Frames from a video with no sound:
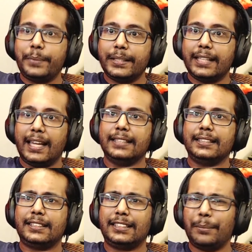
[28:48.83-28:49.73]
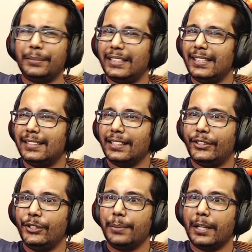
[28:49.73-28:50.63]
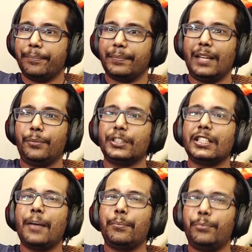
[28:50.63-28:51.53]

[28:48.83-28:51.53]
open and some scenes in Cuba, it was